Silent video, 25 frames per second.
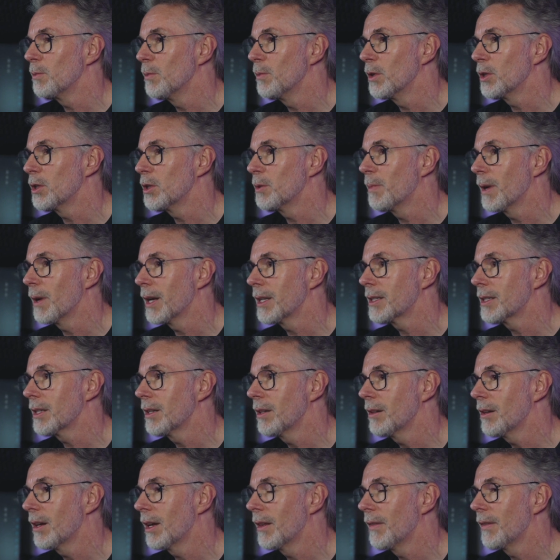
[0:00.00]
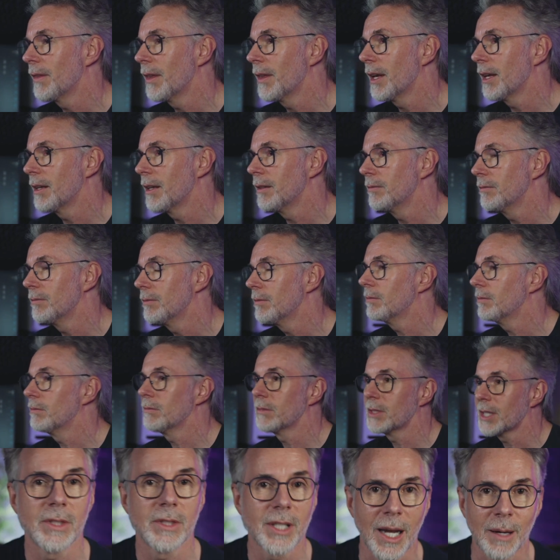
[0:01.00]
much better, and then
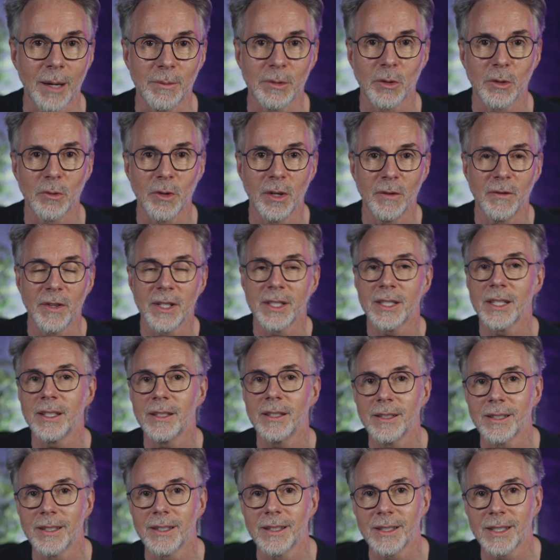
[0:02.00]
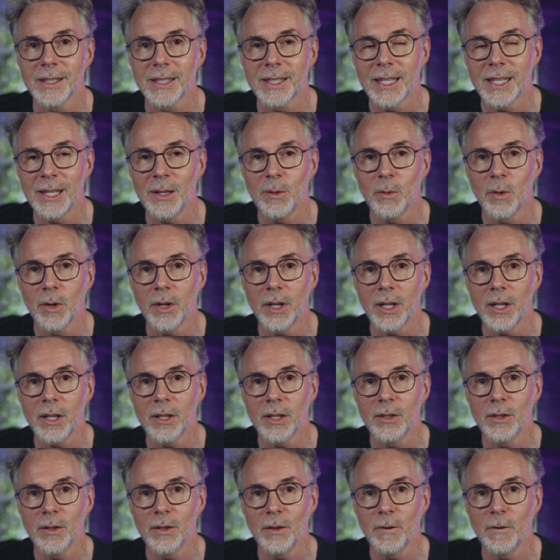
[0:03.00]
time to revisit and see what it can
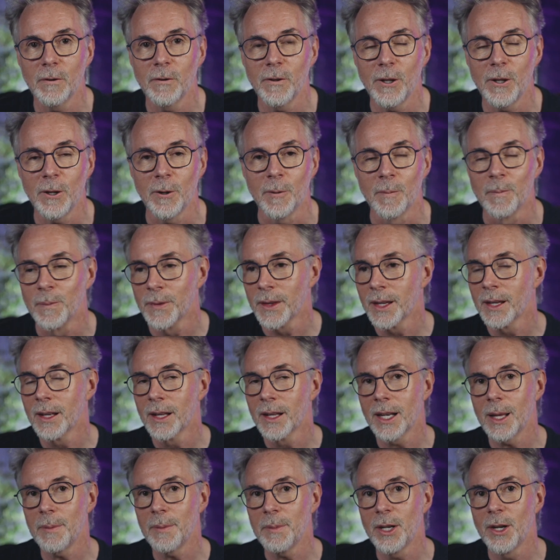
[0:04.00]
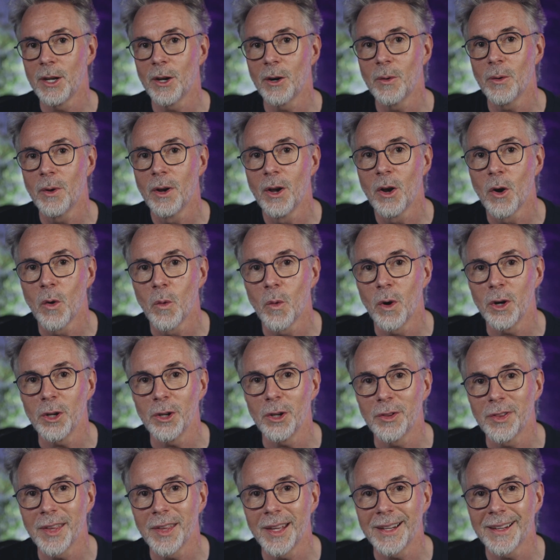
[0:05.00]
do for you. Let me know what you
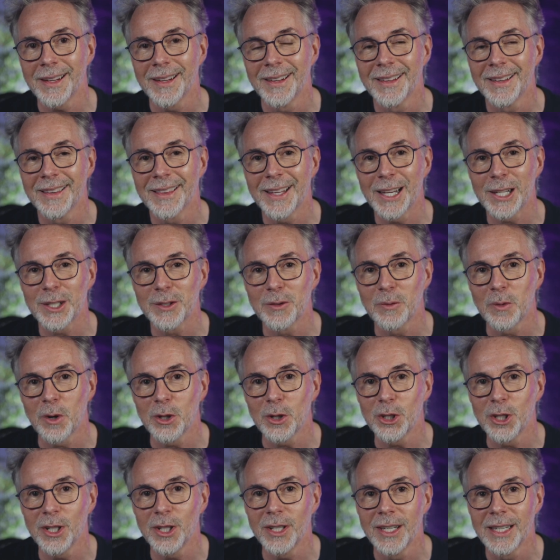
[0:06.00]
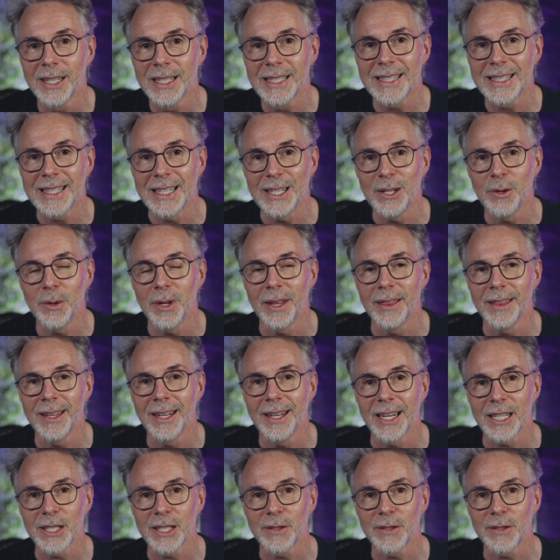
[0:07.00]
think. Thanks for watching. See you in the next